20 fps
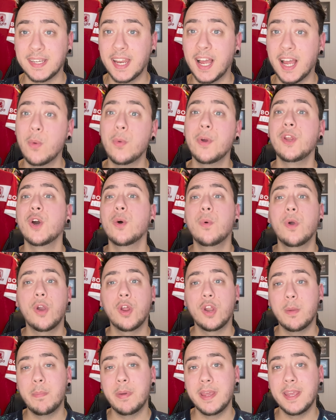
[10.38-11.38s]
now we know we're going
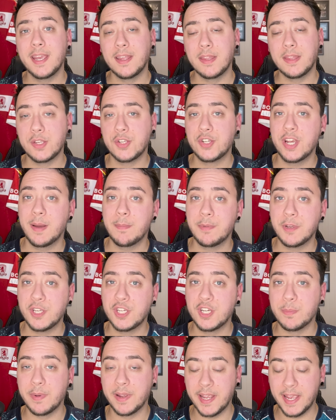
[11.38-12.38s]
to be in the
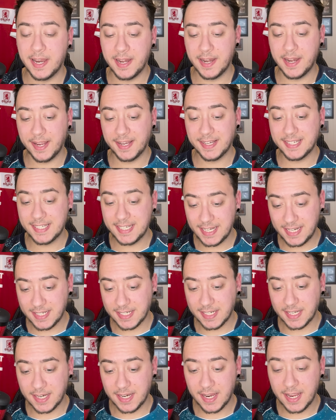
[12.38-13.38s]
Championship again next
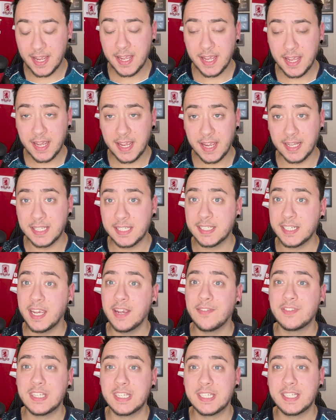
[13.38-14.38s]
season. It's
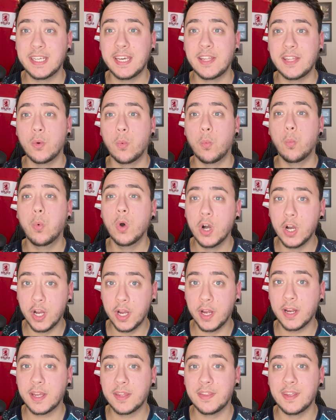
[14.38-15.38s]
safe to say the
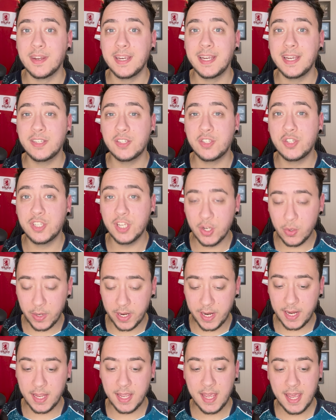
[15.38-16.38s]
work that needs
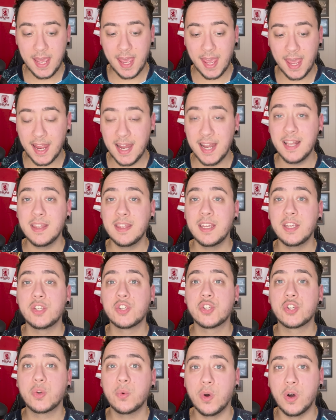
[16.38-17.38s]
doing in this
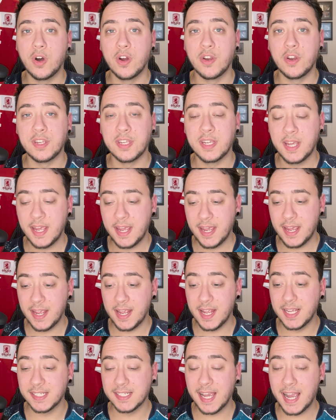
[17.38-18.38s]
squad
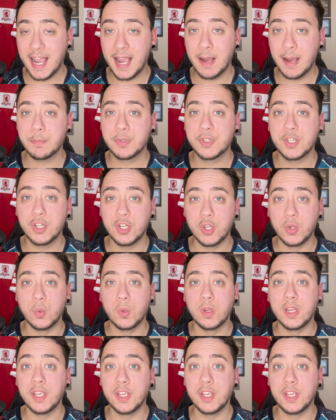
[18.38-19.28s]
is absolutely